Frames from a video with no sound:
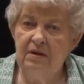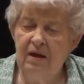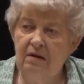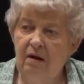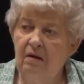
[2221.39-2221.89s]

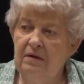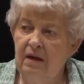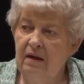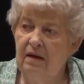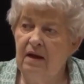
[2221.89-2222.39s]
intent
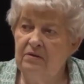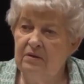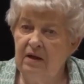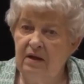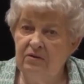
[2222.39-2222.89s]
on getting an
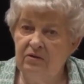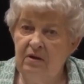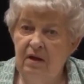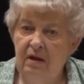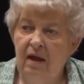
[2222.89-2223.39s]

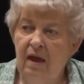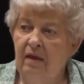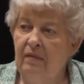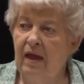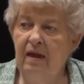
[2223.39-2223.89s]
education,
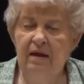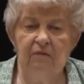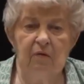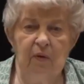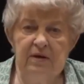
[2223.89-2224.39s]
they
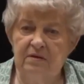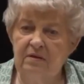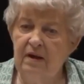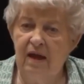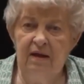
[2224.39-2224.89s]
never
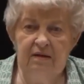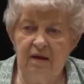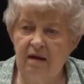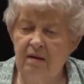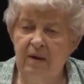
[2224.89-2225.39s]
wasted
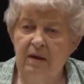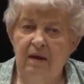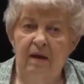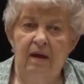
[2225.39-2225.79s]
any time.